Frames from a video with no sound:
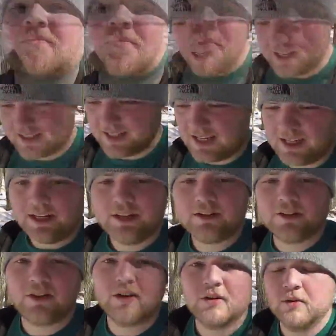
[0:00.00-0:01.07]
Gotta say,
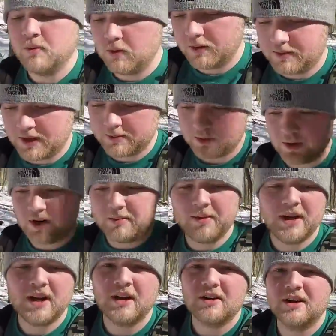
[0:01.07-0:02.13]
it's warmed up quite a
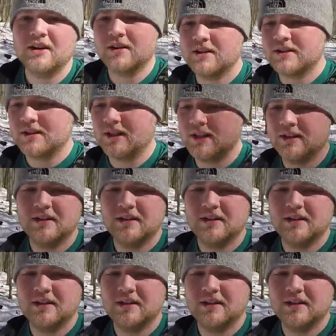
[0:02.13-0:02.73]
bit out here. It's